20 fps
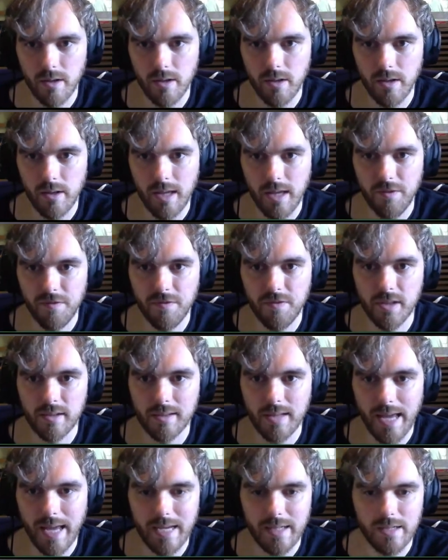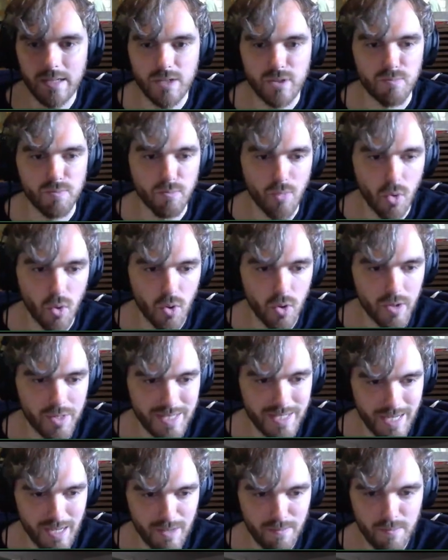if the light is more
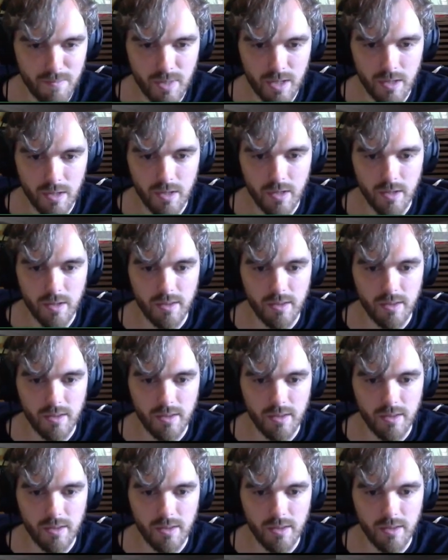dim,